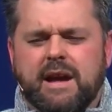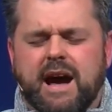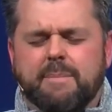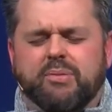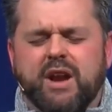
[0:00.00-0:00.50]

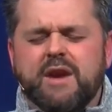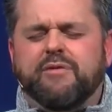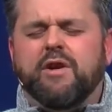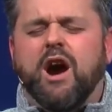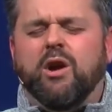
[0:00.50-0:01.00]
I pray
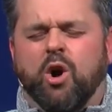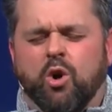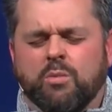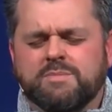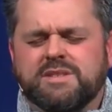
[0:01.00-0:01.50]
for our
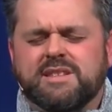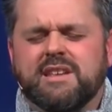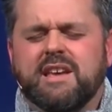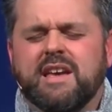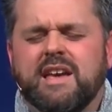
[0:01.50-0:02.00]
homes
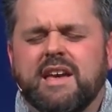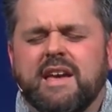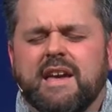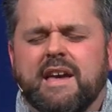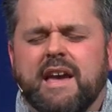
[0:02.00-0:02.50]

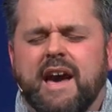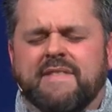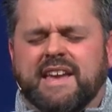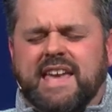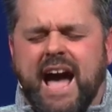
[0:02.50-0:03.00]
and
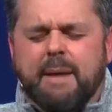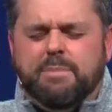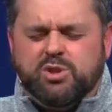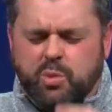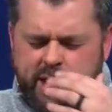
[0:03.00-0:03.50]
the gap
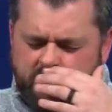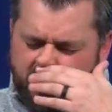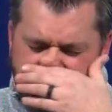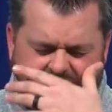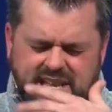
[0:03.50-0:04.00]
between
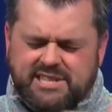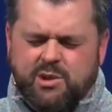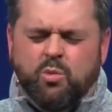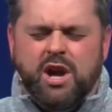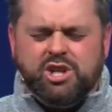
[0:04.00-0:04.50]
what is
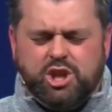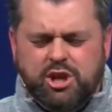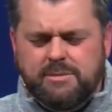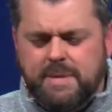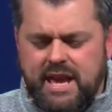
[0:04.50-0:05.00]
and what
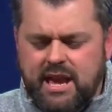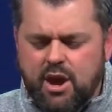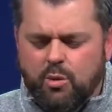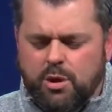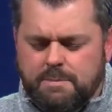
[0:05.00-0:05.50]
should be
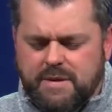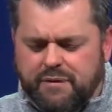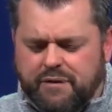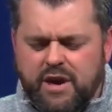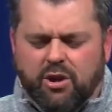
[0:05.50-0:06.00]
would be
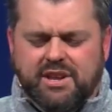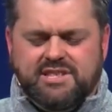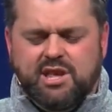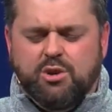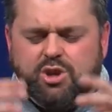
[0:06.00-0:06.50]
filled
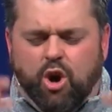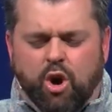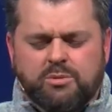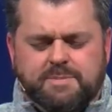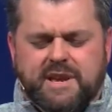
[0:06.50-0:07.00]
as those
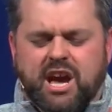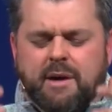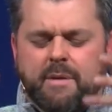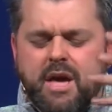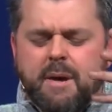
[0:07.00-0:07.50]
homes
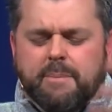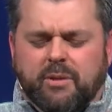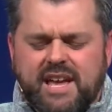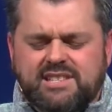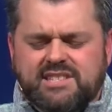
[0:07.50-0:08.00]
become
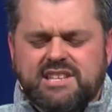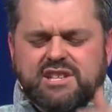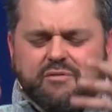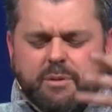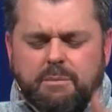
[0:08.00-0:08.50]
places
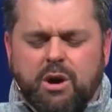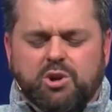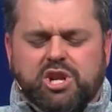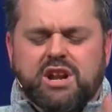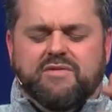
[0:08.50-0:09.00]
of
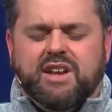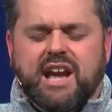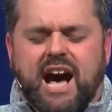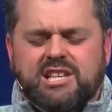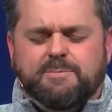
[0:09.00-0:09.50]
promotion of the
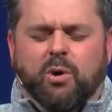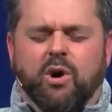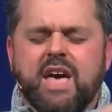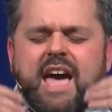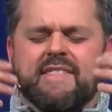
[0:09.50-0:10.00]

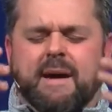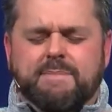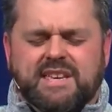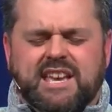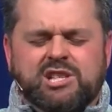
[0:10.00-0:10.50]
gospel. And that
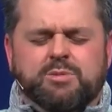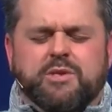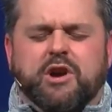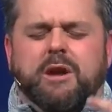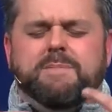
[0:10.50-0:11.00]
begins
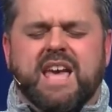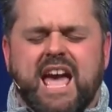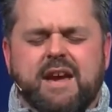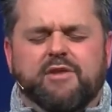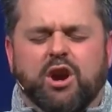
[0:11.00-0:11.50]
with our
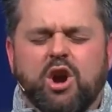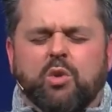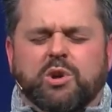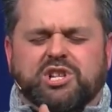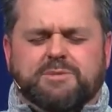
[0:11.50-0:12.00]
behavior,
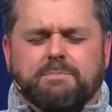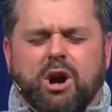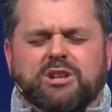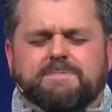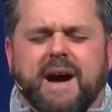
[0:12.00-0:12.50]
which is
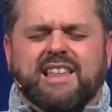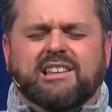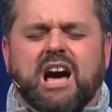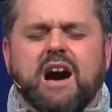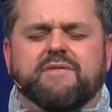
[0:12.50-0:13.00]
marked by
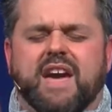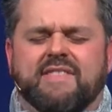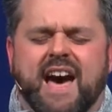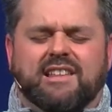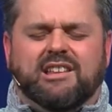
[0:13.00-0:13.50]
love,
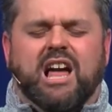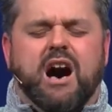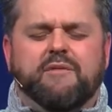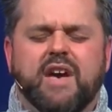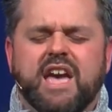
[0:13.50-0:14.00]
and that
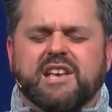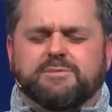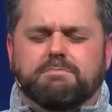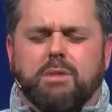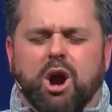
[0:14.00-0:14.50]
love is
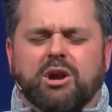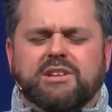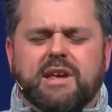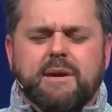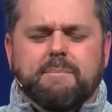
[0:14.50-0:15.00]

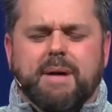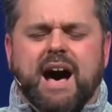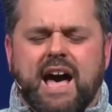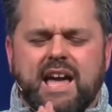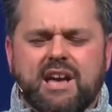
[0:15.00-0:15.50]
marked
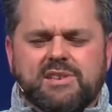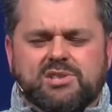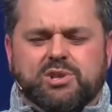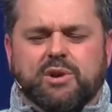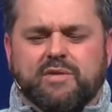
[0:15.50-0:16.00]
by
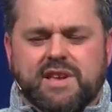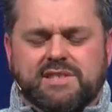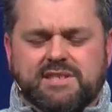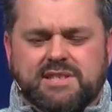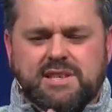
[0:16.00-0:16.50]

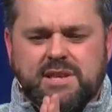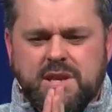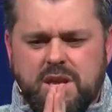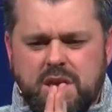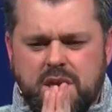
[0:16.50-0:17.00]
service.
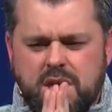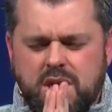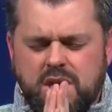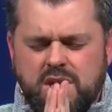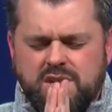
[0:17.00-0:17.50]

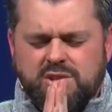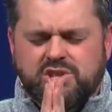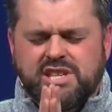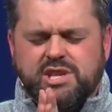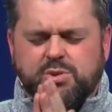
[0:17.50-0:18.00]
So,
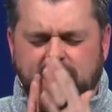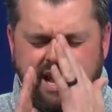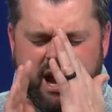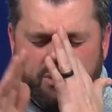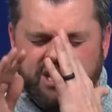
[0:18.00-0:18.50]
Jesus, right
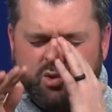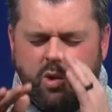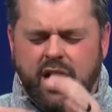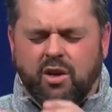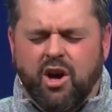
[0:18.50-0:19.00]
now we
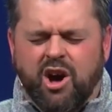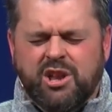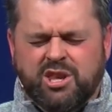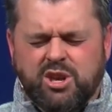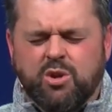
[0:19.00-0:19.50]
dwell
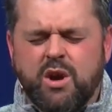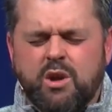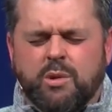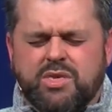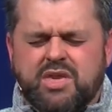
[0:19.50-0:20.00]
on you,
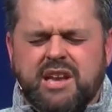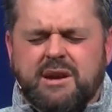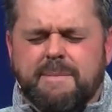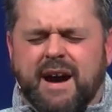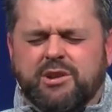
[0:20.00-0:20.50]
we think
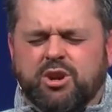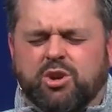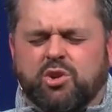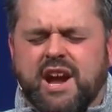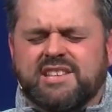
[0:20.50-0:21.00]
about your
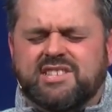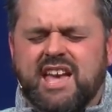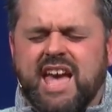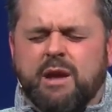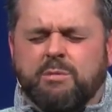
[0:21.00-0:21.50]
grace,
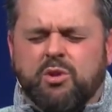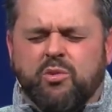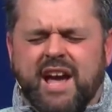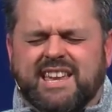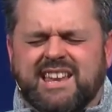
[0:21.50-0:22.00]
and we
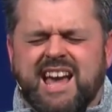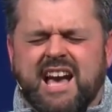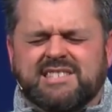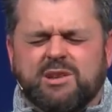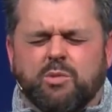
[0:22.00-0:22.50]

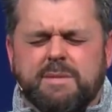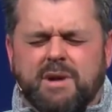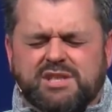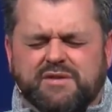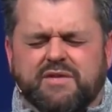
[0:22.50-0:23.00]
recognize that we
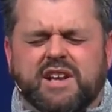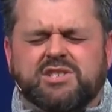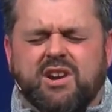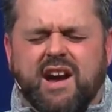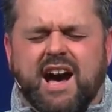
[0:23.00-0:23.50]
must
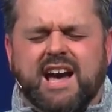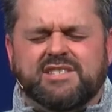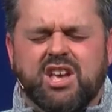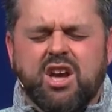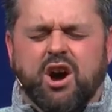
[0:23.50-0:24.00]
fix our
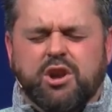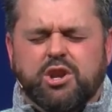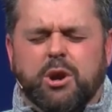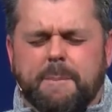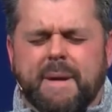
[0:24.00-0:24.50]
eyes on
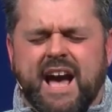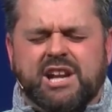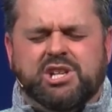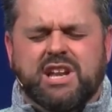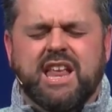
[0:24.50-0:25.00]
your
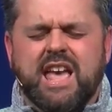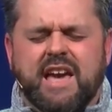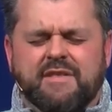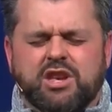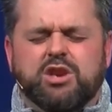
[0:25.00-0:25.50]
passion
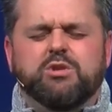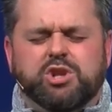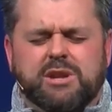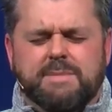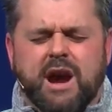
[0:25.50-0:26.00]
and that you
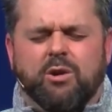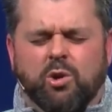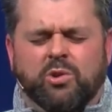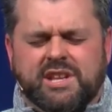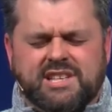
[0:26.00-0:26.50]
should be our
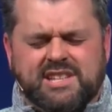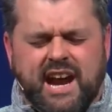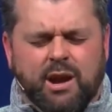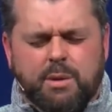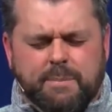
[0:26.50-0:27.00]
only
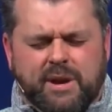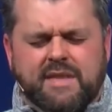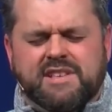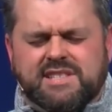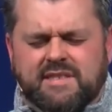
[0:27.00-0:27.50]
desire. We pray
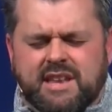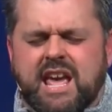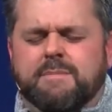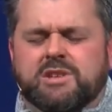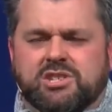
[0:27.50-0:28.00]
this in the
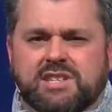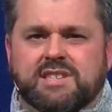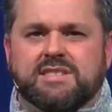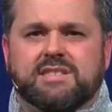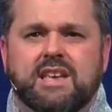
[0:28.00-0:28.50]
name of
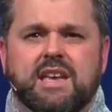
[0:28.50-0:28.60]
Jesus.